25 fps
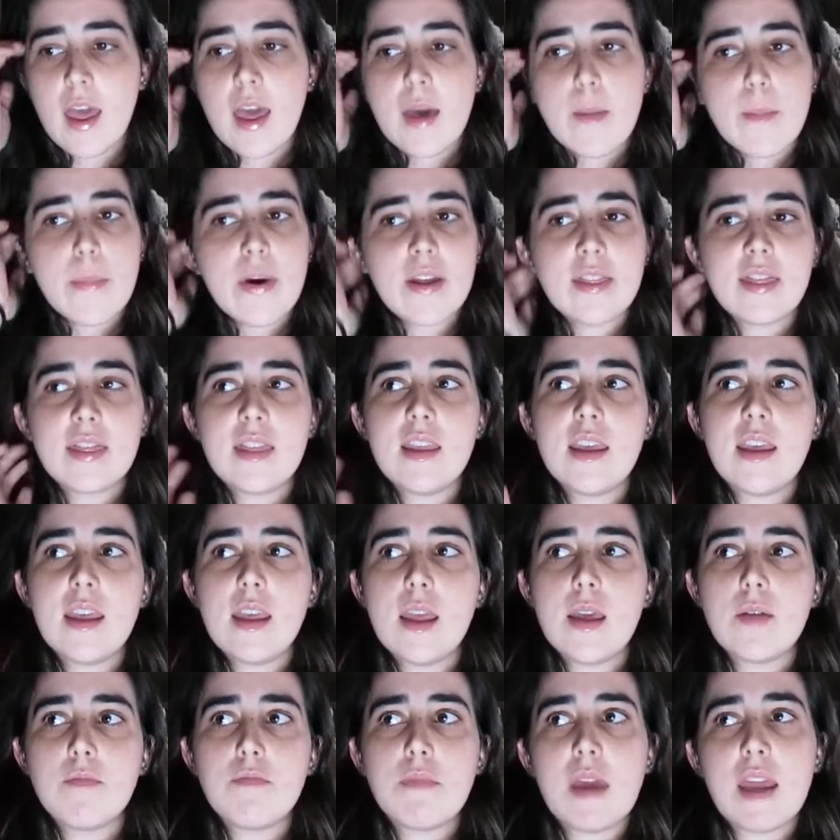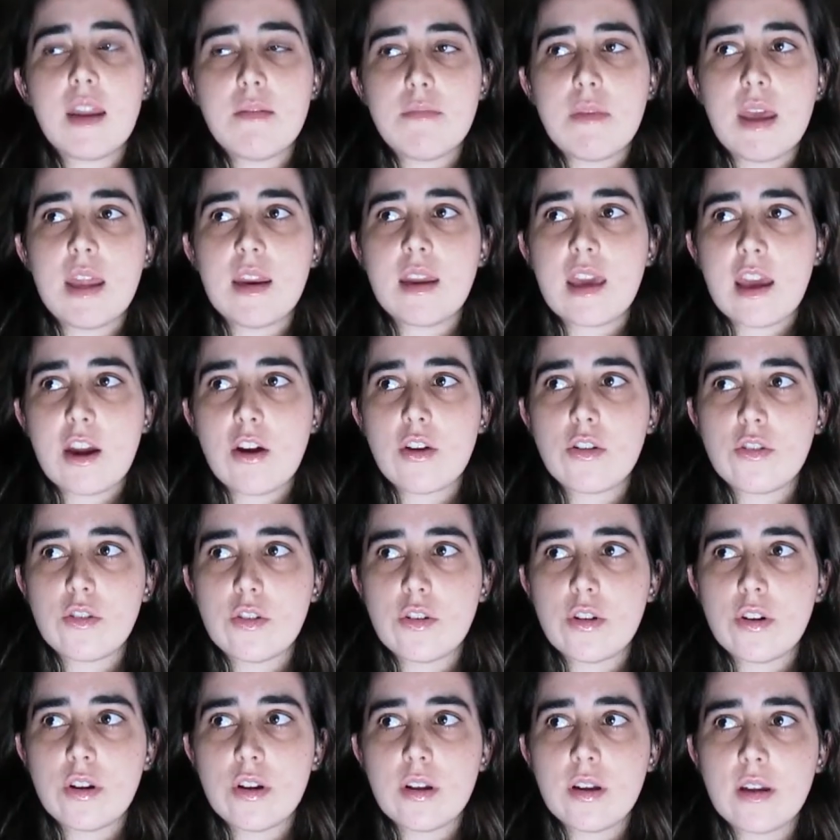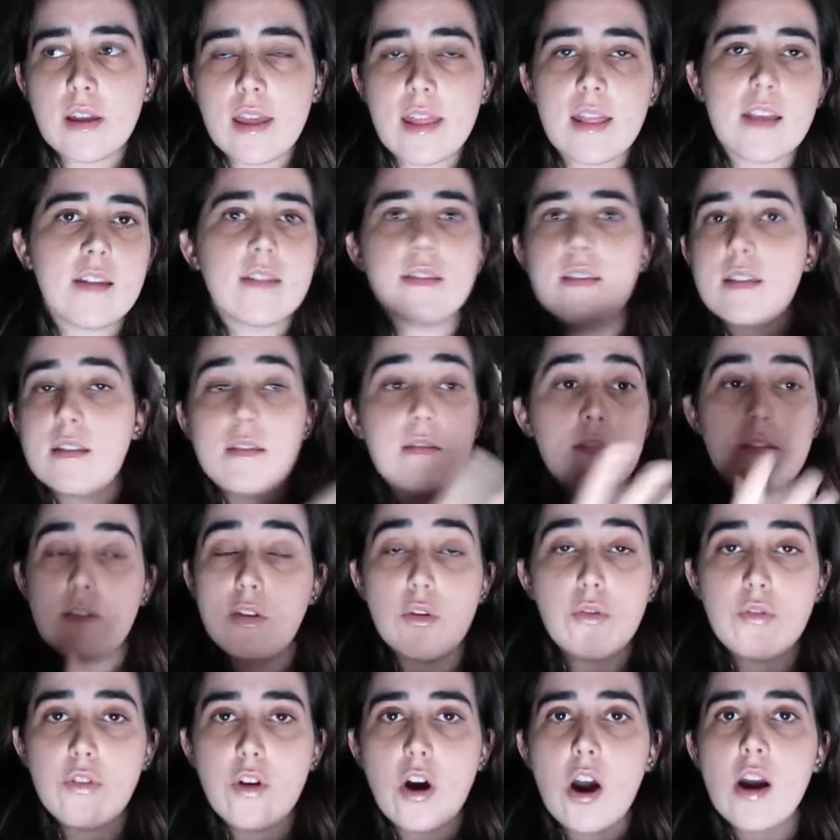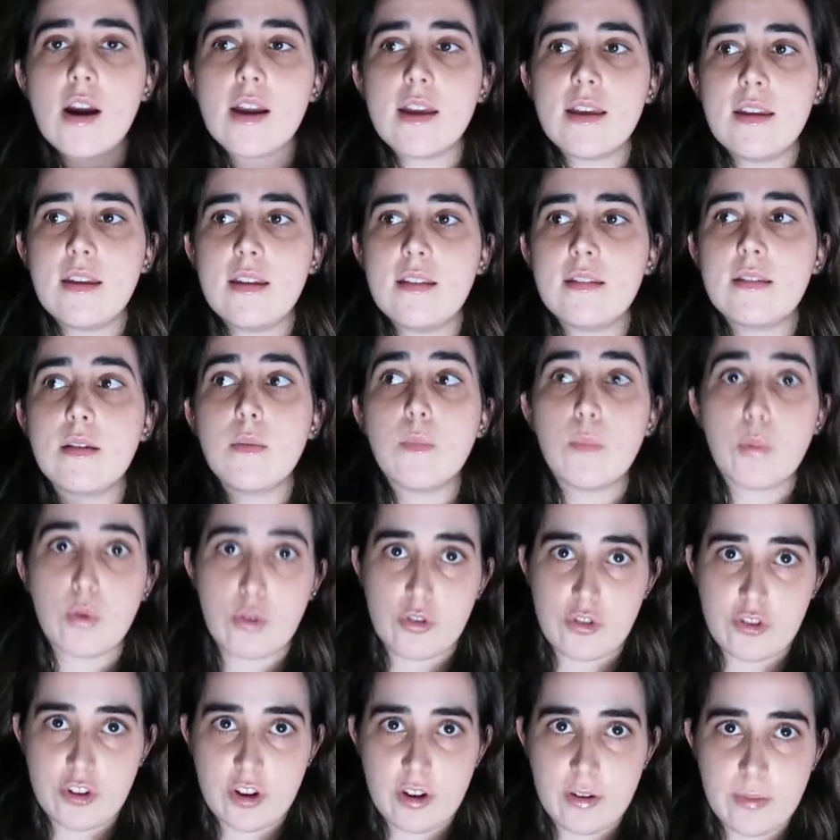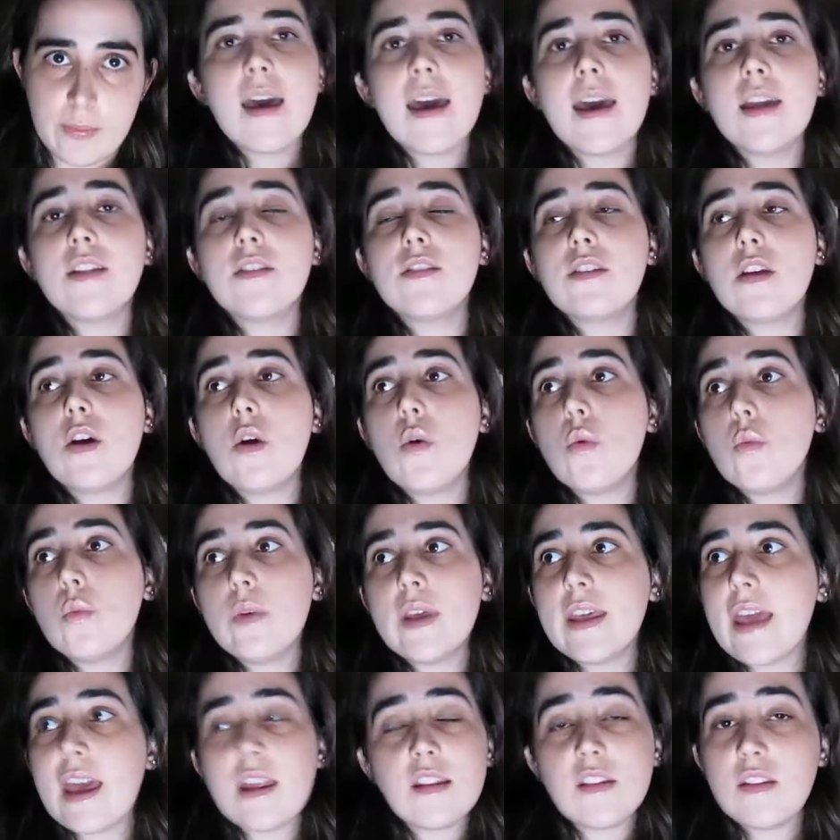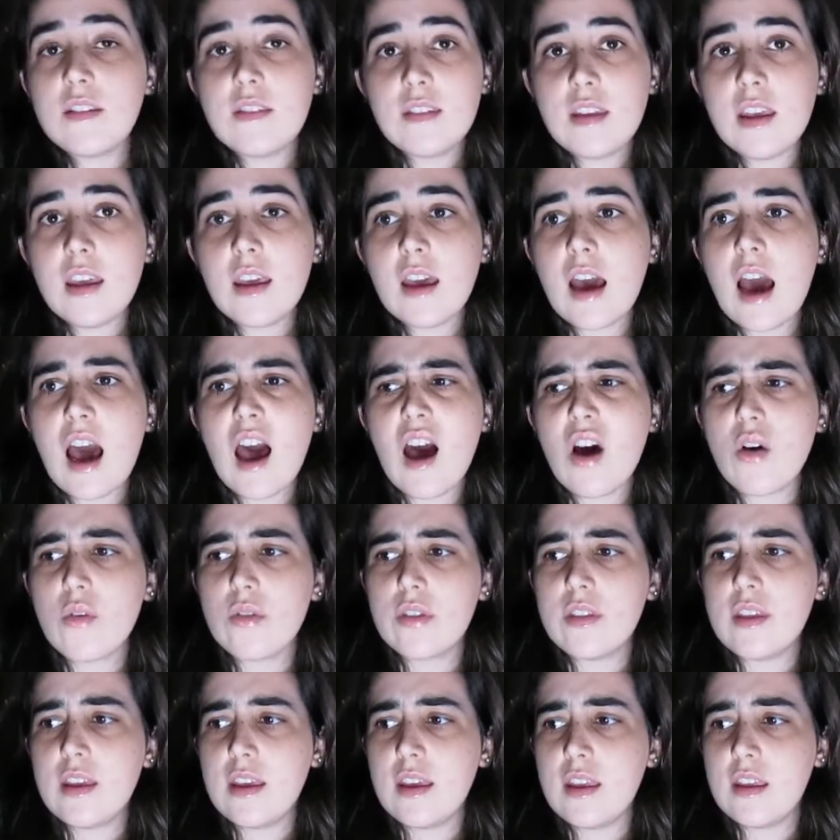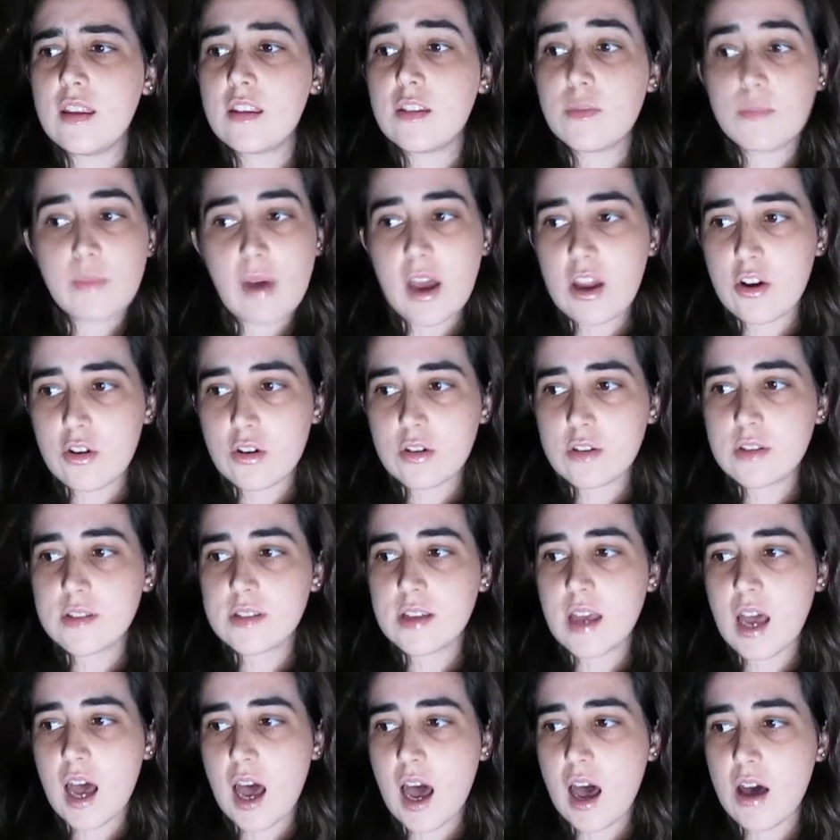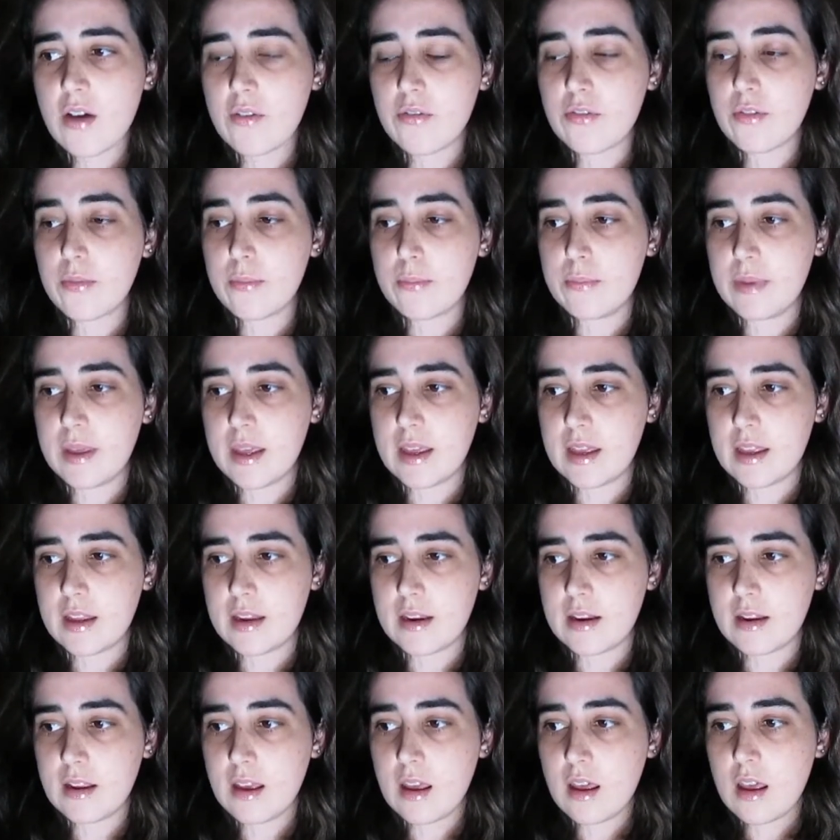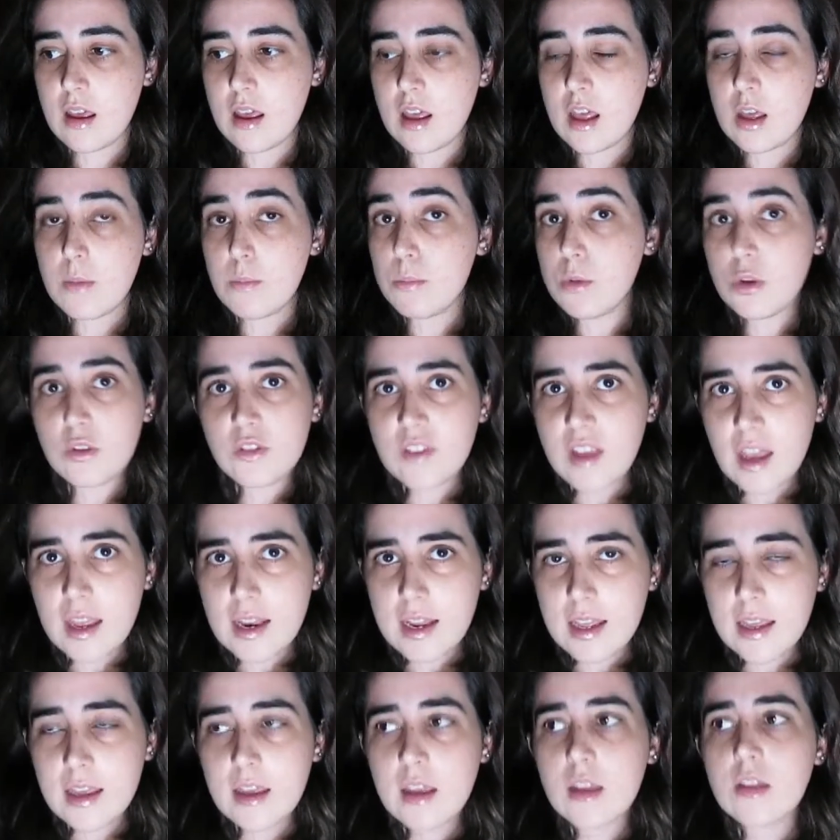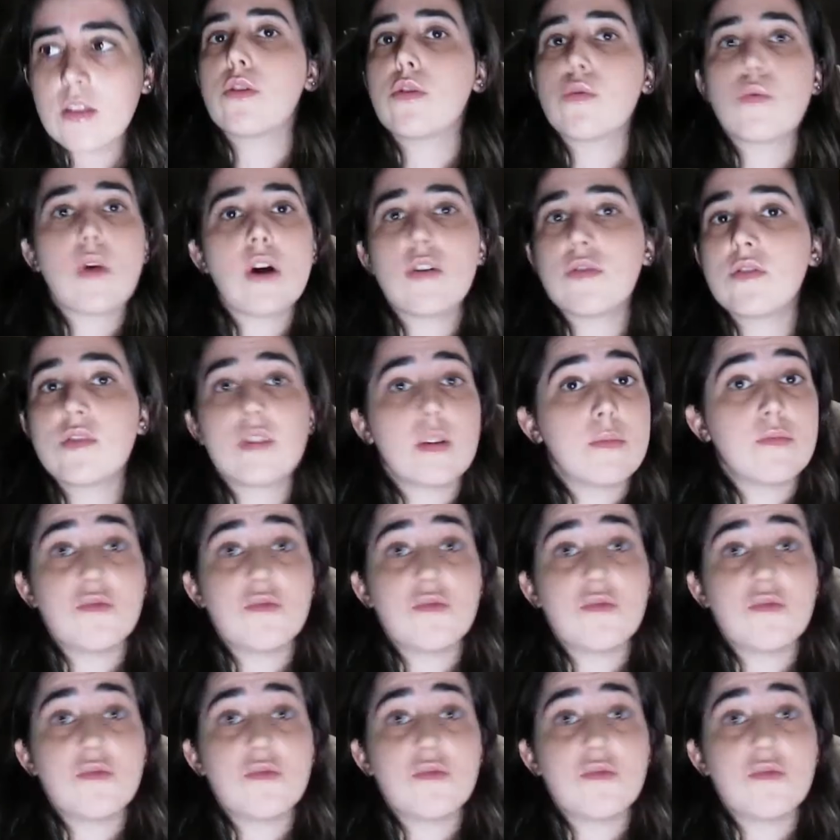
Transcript: But the main character, at least so far, is Portia. And so we get to see how the spiders have been mutating throughout some